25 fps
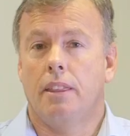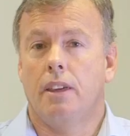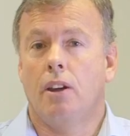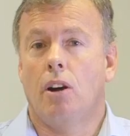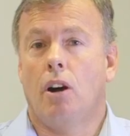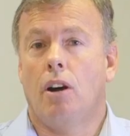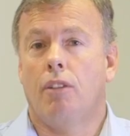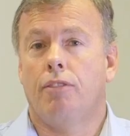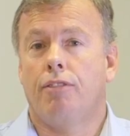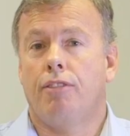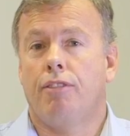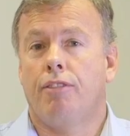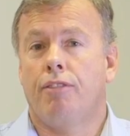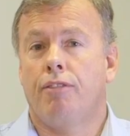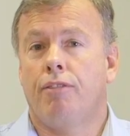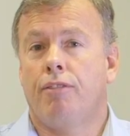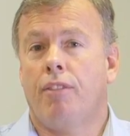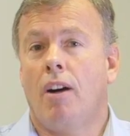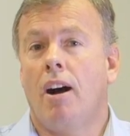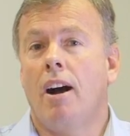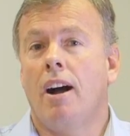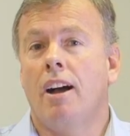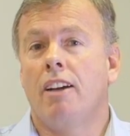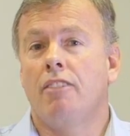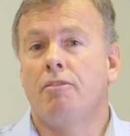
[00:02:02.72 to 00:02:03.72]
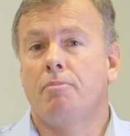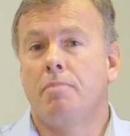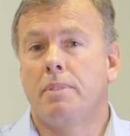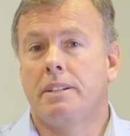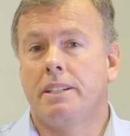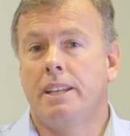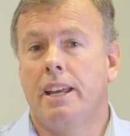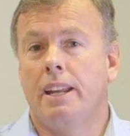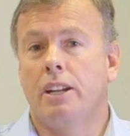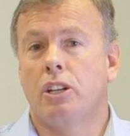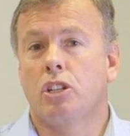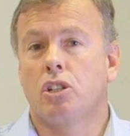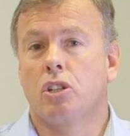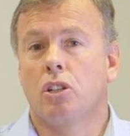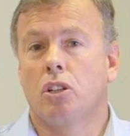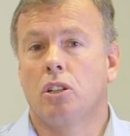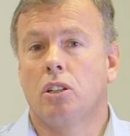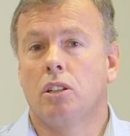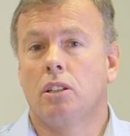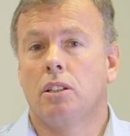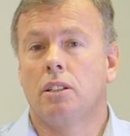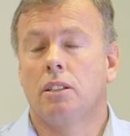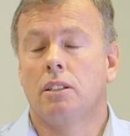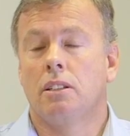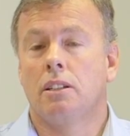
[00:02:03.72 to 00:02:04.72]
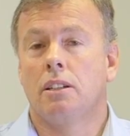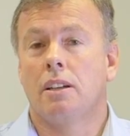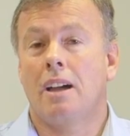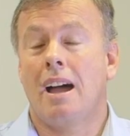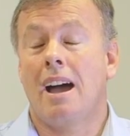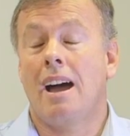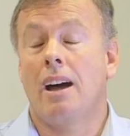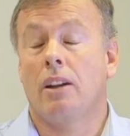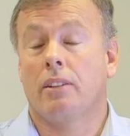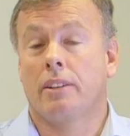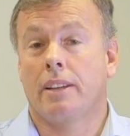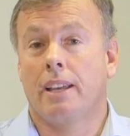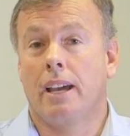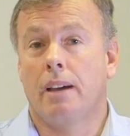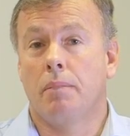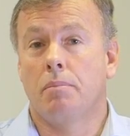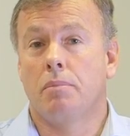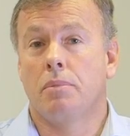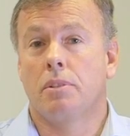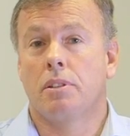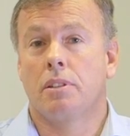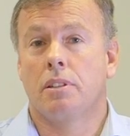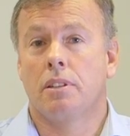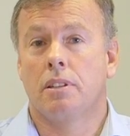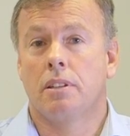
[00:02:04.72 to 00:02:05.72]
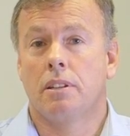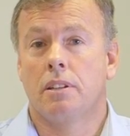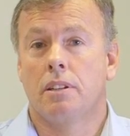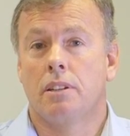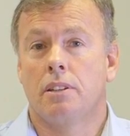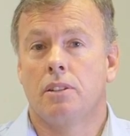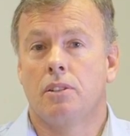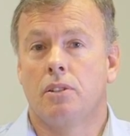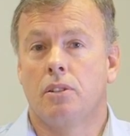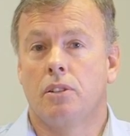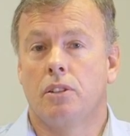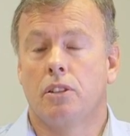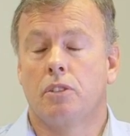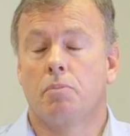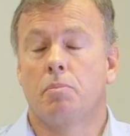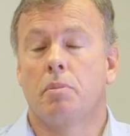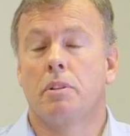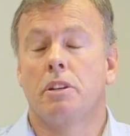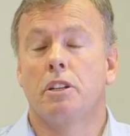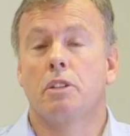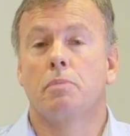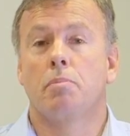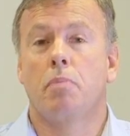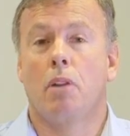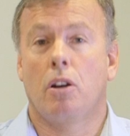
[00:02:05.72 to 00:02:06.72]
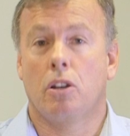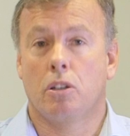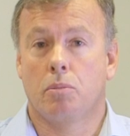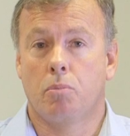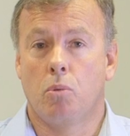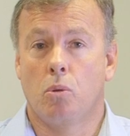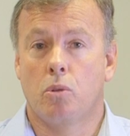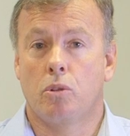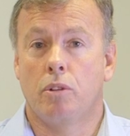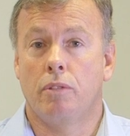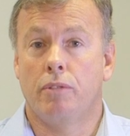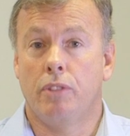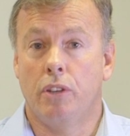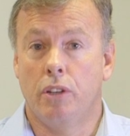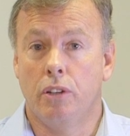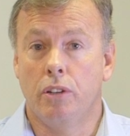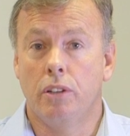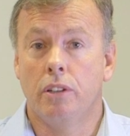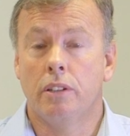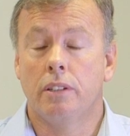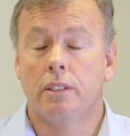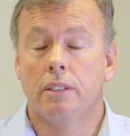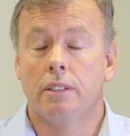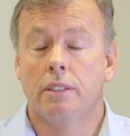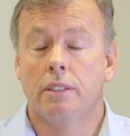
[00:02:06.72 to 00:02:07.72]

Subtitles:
There are 5 potential outcomes to this British Passport Review.